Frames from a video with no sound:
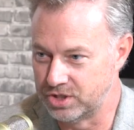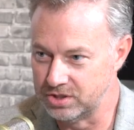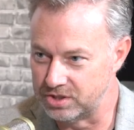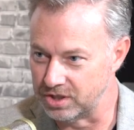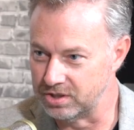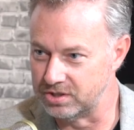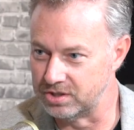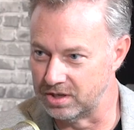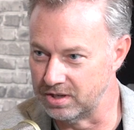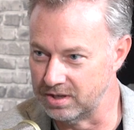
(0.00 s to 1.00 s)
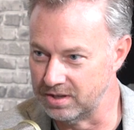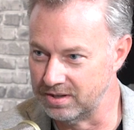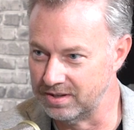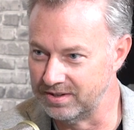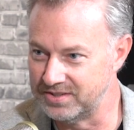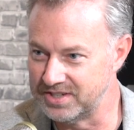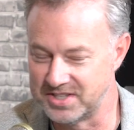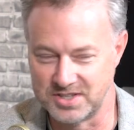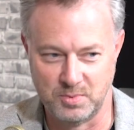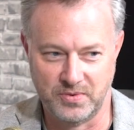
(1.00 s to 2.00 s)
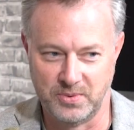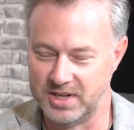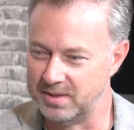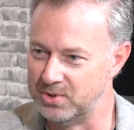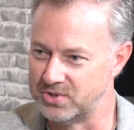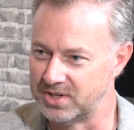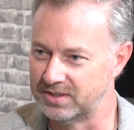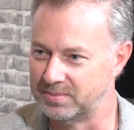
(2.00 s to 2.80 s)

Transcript: Dun, dun, dun, dun, dun. Since it's a movie, we need the music.